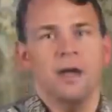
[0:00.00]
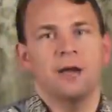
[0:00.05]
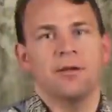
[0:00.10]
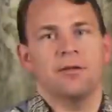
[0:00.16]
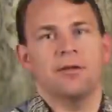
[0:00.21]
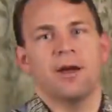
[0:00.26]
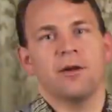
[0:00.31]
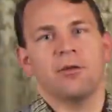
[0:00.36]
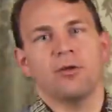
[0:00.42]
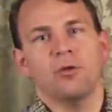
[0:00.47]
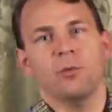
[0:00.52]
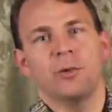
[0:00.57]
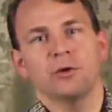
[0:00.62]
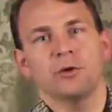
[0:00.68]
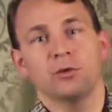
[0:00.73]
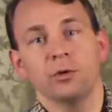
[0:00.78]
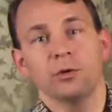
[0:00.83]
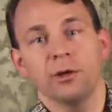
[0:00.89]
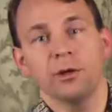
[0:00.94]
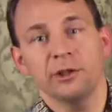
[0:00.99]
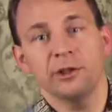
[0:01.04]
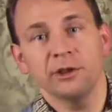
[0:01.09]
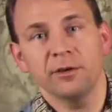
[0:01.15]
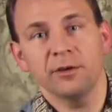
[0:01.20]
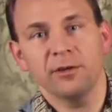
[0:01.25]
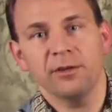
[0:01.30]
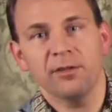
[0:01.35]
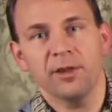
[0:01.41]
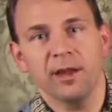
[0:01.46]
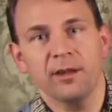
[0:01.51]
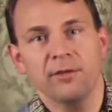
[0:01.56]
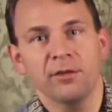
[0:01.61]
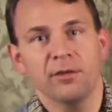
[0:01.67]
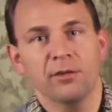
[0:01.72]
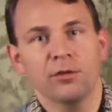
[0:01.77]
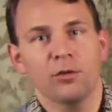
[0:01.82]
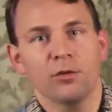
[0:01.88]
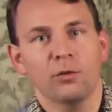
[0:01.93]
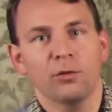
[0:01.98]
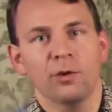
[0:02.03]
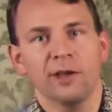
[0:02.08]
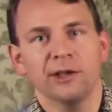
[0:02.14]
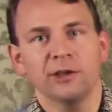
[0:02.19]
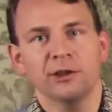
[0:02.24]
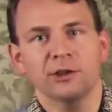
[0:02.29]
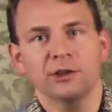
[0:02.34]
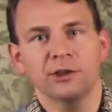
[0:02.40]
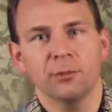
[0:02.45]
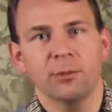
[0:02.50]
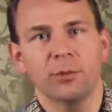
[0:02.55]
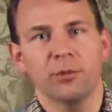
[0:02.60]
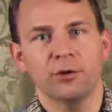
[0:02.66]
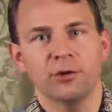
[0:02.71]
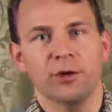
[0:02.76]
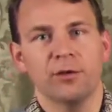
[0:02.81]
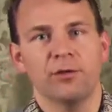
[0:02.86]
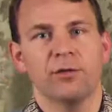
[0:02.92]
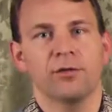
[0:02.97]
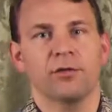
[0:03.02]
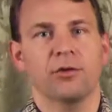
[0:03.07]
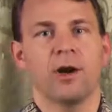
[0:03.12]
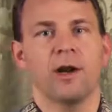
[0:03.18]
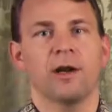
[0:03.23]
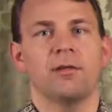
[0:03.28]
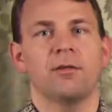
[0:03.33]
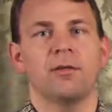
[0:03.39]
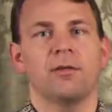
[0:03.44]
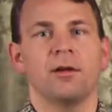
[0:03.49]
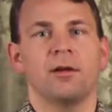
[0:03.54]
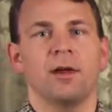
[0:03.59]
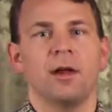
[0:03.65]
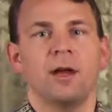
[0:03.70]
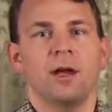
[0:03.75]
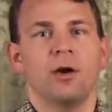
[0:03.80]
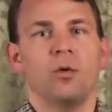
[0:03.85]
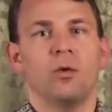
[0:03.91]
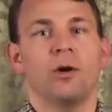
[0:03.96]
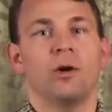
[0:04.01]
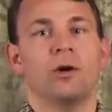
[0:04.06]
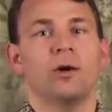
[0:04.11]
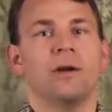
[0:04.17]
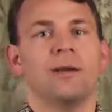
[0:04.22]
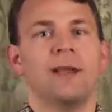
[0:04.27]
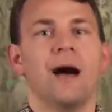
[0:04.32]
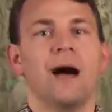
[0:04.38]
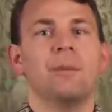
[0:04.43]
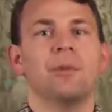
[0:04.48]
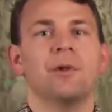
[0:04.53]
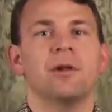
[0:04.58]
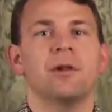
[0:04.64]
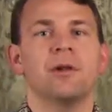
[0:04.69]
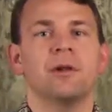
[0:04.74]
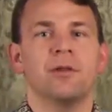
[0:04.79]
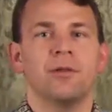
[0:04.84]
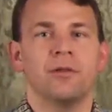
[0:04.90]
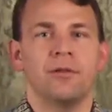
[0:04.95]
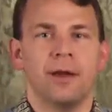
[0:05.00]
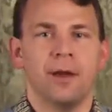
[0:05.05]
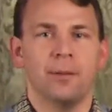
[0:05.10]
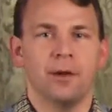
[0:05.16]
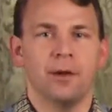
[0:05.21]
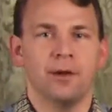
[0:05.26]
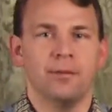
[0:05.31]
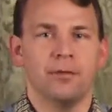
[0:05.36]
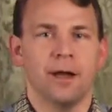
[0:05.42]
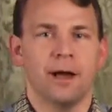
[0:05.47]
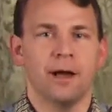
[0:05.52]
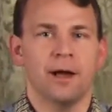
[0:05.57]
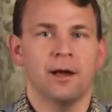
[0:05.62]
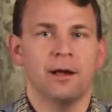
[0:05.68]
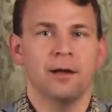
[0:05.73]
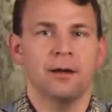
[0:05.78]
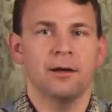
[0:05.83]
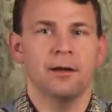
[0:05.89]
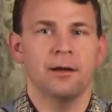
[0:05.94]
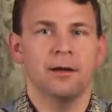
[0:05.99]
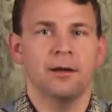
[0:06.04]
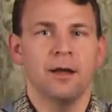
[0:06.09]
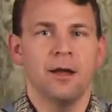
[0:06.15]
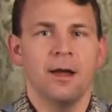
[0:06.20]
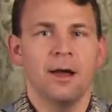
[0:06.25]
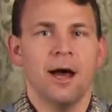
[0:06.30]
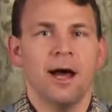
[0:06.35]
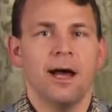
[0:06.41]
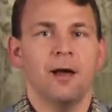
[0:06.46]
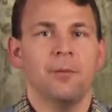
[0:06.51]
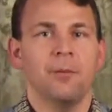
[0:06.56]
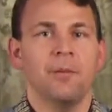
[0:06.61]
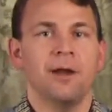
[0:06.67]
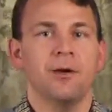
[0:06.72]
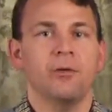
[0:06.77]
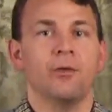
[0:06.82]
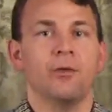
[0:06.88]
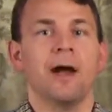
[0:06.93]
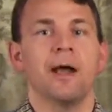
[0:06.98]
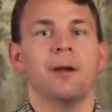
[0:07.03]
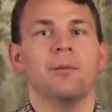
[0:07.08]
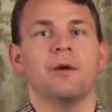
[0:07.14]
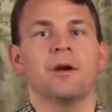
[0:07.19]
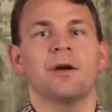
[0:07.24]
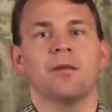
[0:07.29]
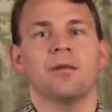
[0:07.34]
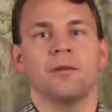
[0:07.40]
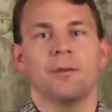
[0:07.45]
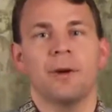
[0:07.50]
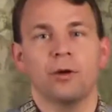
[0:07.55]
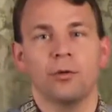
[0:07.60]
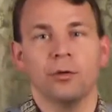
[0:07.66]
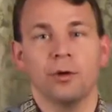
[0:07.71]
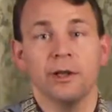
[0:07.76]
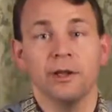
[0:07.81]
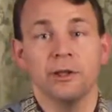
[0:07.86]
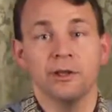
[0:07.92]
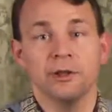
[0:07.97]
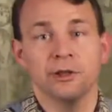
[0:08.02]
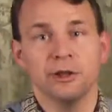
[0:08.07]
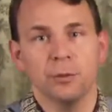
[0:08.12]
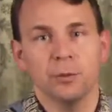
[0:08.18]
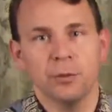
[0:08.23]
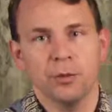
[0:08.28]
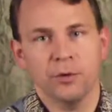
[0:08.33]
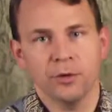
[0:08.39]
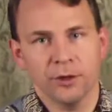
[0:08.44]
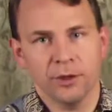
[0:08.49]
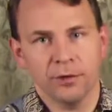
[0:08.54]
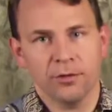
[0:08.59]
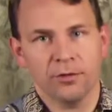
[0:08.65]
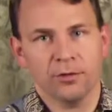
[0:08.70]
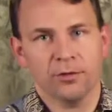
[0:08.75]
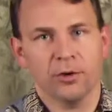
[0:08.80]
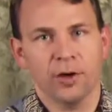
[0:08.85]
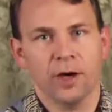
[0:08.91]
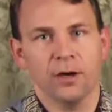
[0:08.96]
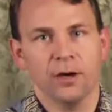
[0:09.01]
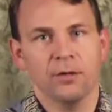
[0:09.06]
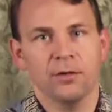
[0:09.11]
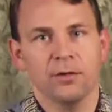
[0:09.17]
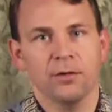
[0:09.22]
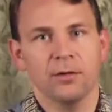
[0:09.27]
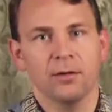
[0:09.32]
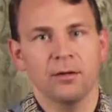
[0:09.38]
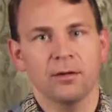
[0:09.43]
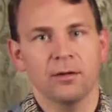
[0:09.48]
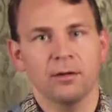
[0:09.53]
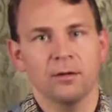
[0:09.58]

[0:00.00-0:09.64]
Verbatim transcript: it's not so much religion that saves, it's the relationship with Jesus Christ. We are adopted in the family of God. I am made right because of my relationship with Jesus Christ.